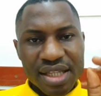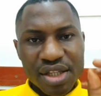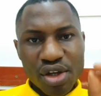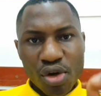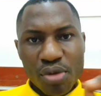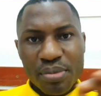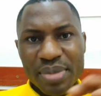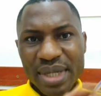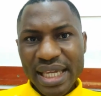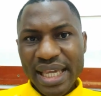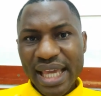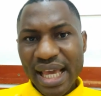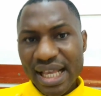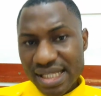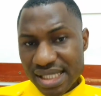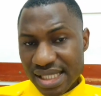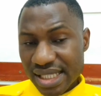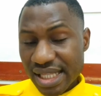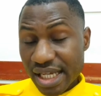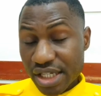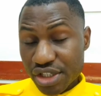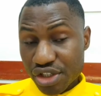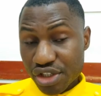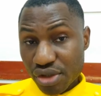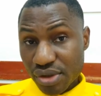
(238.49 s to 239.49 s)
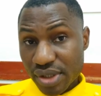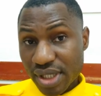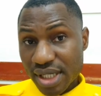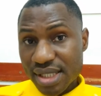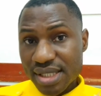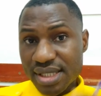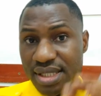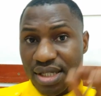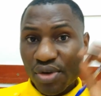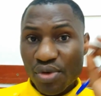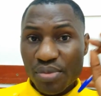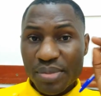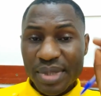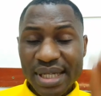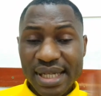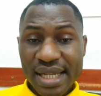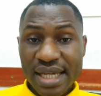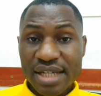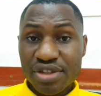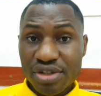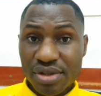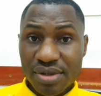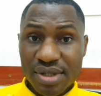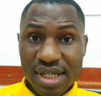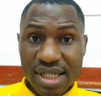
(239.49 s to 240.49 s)
There will be guest lecturers, will be
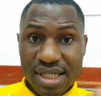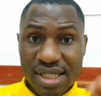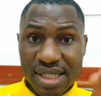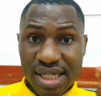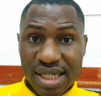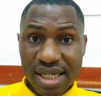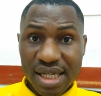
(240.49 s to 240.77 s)
lecturers